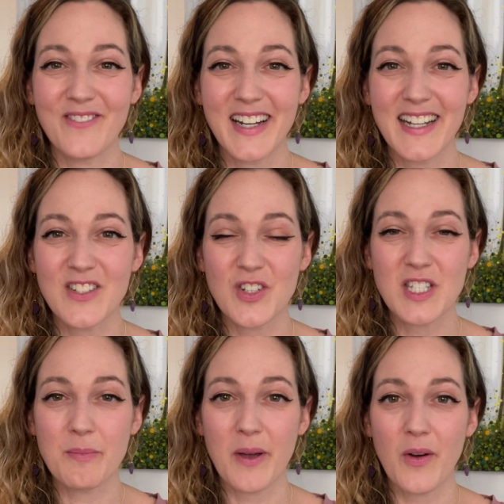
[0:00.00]
it's
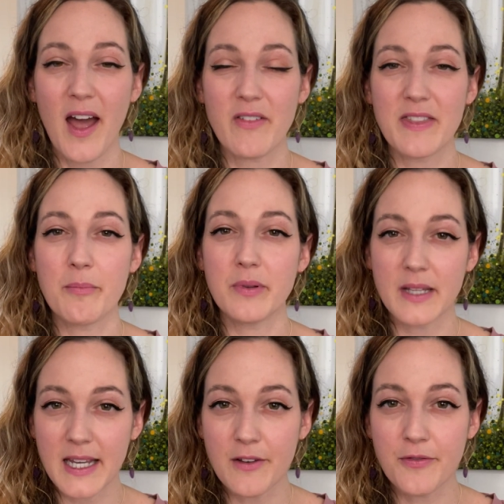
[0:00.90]
just about having the
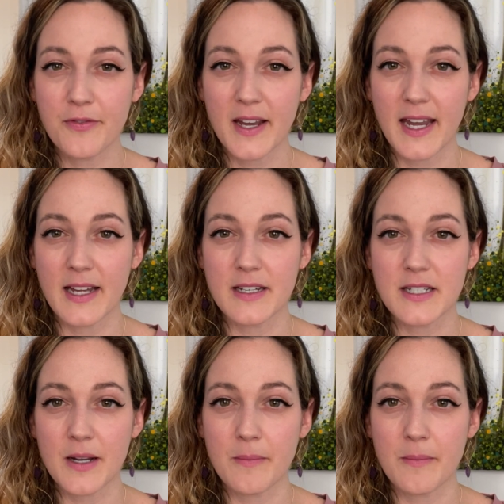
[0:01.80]
belief and